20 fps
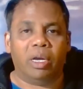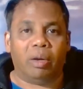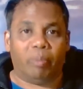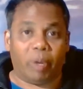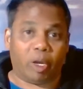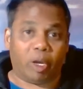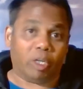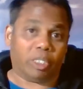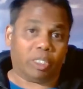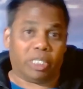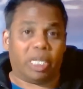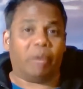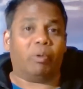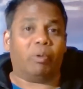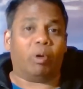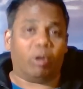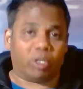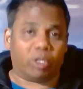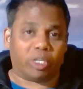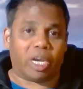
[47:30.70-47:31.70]
because they would
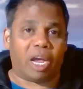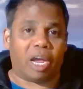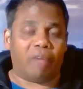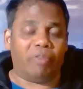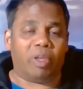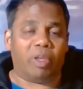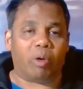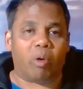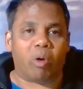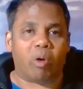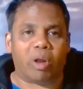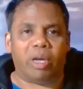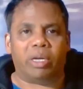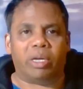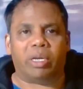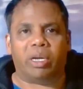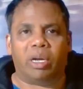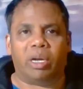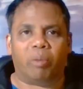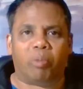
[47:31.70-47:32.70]
also have their own
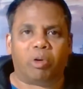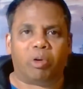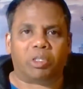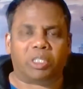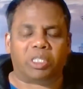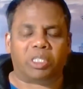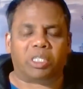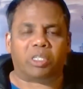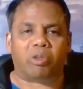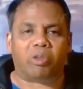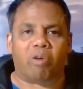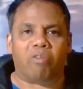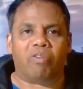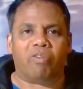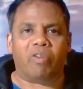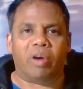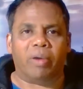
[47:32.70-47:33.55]
internal processes of